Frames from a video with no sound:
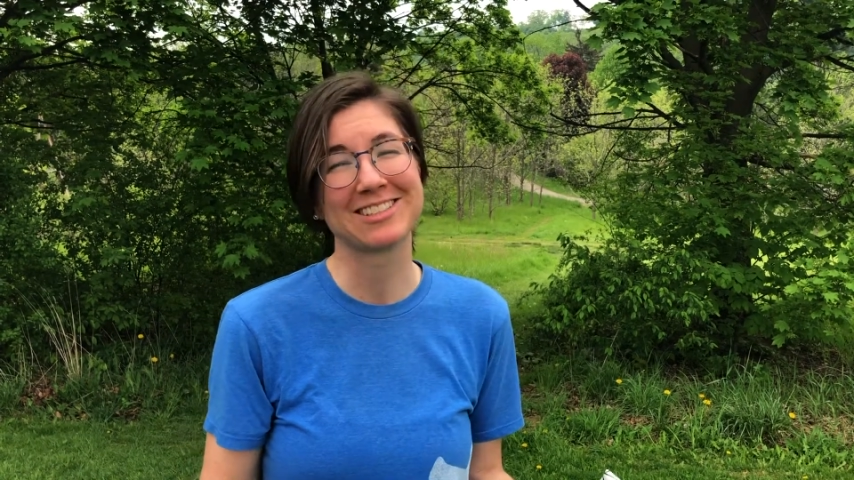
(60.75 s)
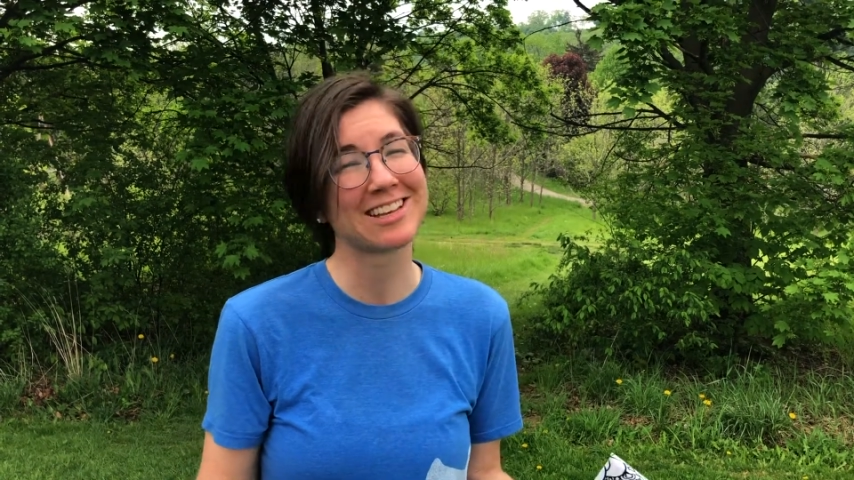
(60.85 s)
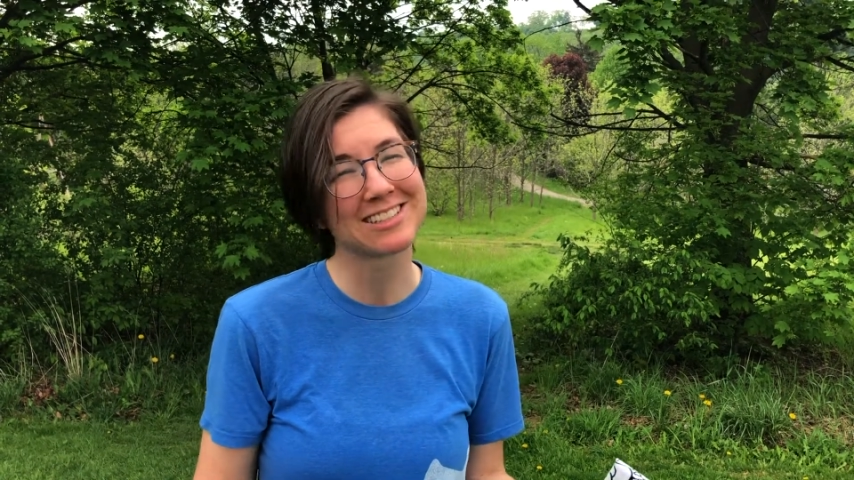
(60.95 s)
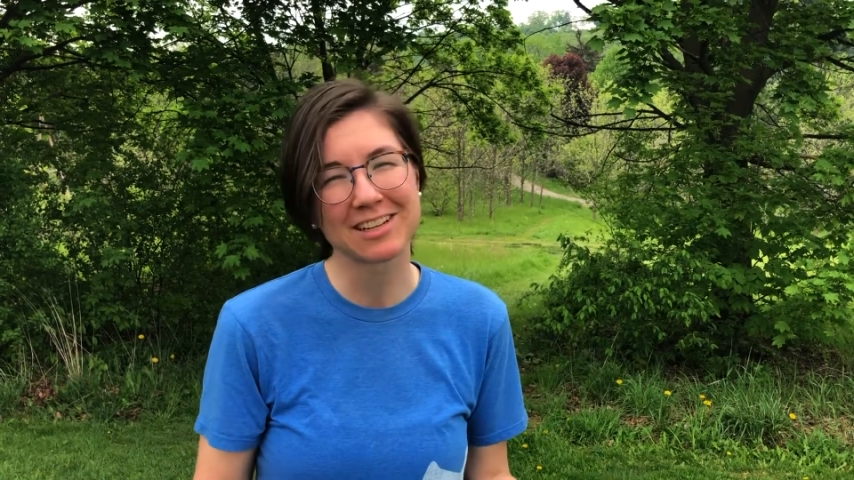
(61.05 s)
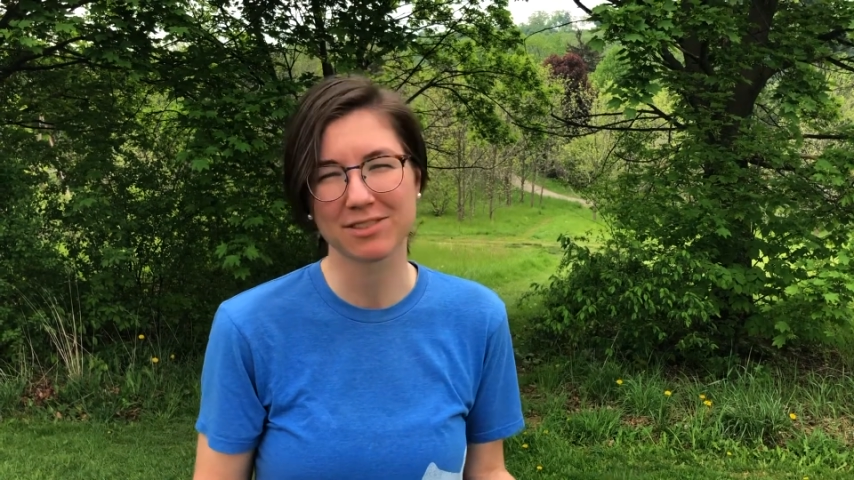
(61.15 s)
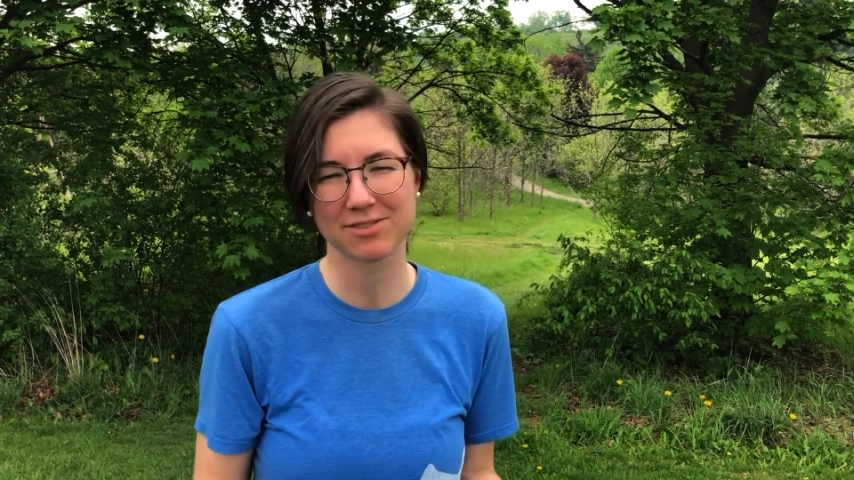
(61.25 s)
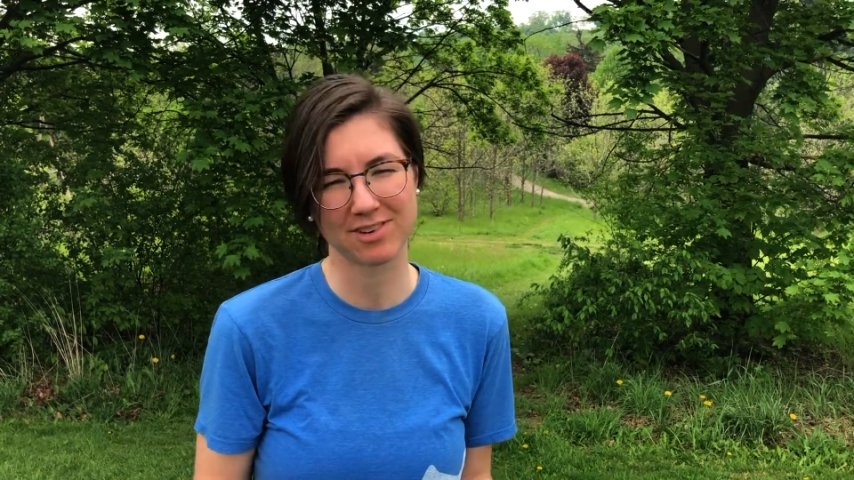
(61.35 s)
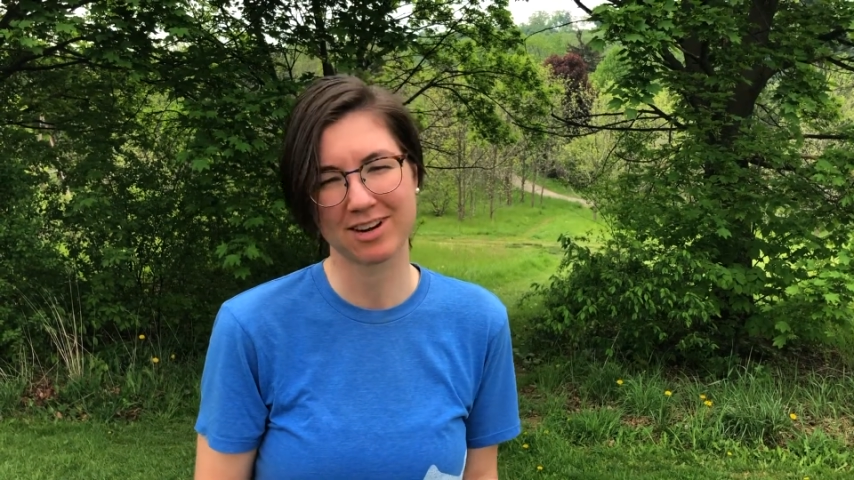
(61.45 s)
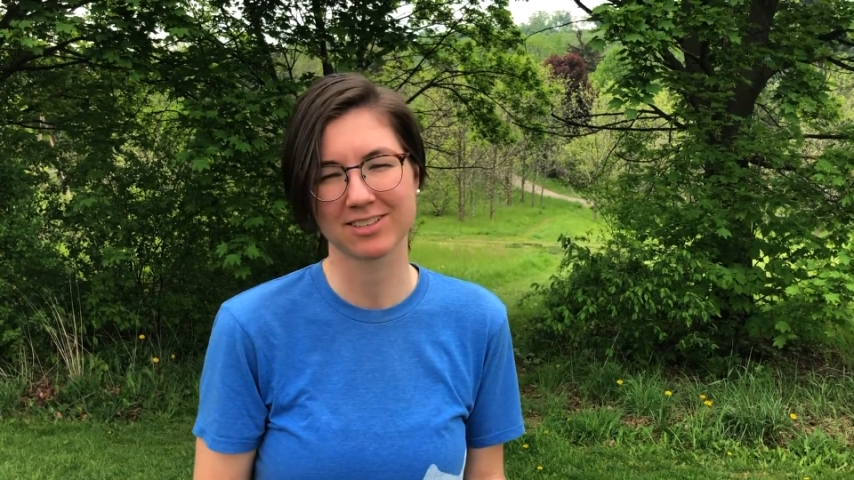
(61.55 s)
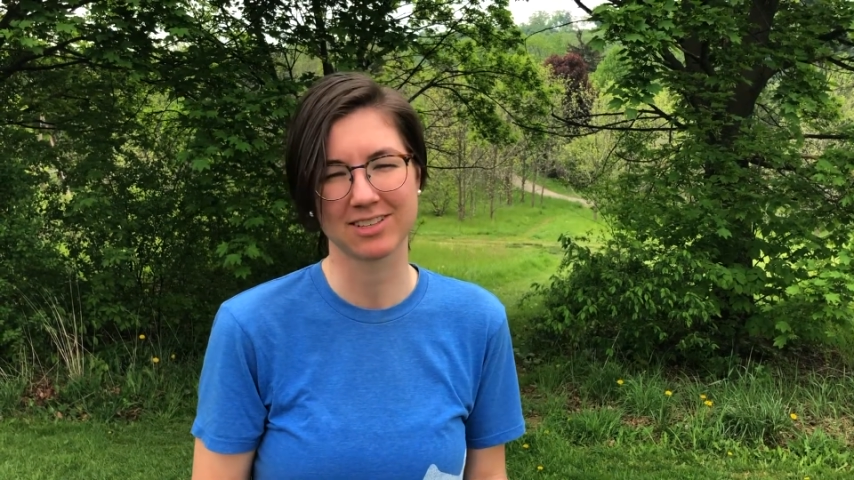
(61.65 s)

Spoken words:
doesn't have the final